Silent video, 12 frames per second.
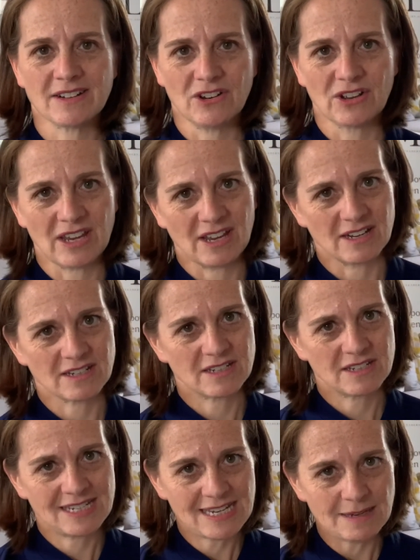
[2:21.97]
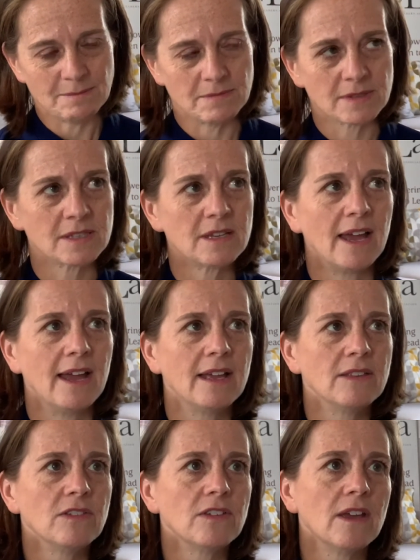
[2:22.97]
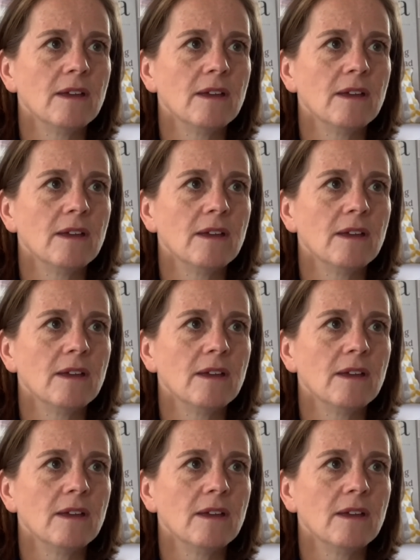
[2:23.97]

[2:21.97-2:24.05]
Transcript: looking at teams and